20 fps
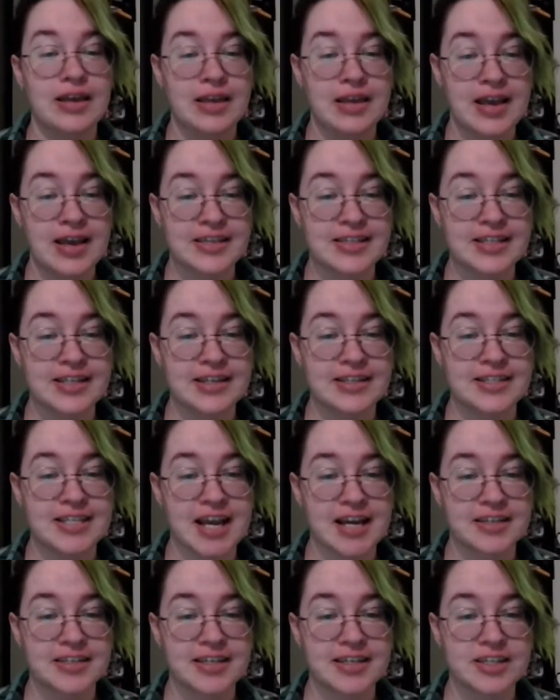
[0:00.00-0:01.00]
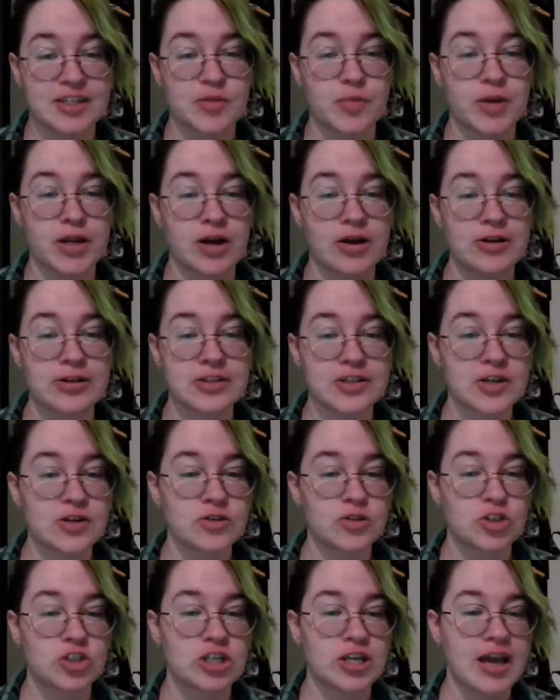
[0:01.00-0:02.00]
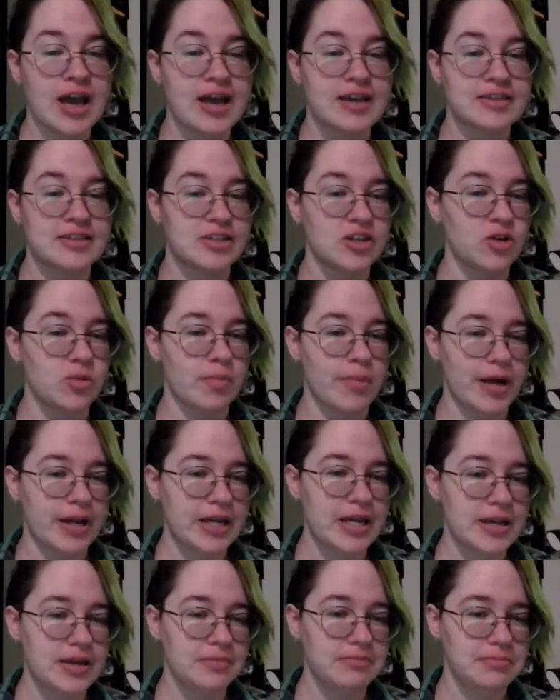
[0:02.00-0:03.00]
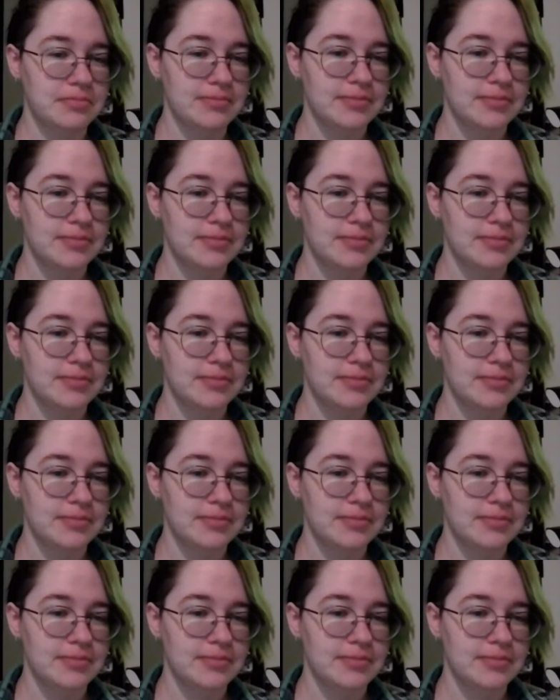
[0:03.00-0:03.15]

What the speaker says: yes, it is sexist, but also she has no money,